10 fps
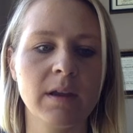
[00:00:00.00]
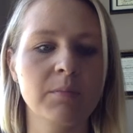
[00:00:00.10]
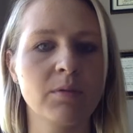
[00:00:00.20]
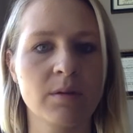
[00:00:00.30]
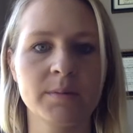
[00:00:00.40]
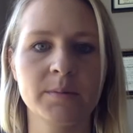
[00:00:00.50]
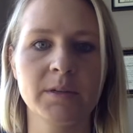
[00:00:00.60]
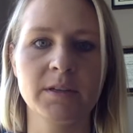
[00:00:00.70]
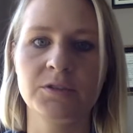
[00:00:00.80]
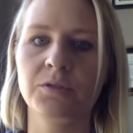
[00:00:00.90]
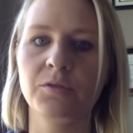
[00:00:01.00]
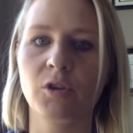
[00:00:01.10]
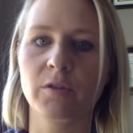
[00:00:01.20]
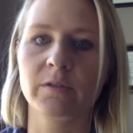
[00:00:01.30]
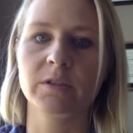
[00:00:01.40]
and probably too
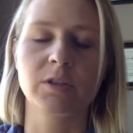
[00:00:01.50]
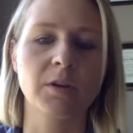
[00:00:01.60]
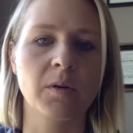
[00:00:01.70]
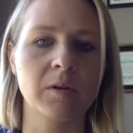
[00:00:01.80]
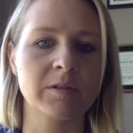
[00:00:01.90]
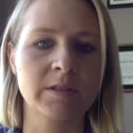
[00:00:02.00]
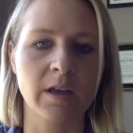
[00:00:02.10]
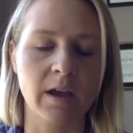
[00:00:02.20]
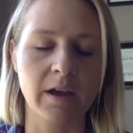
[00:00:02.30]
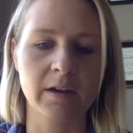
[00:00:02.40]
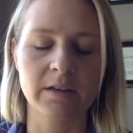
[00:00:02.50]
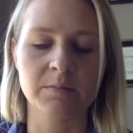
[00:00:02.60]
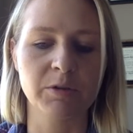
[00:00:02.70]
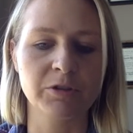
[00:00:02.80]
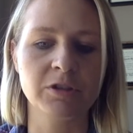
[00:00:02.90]
nervous to go outside as
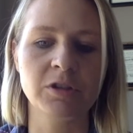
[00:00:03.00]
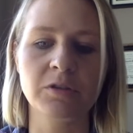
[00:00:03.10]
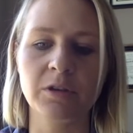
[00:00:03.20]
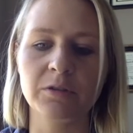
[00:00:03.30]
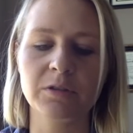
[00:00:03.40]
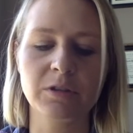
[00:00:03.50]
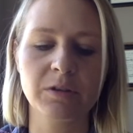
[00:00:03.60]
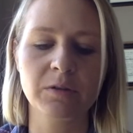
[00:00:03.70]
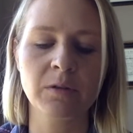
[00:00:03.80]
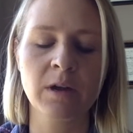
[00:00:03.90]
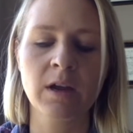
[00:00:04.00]
much as you used to,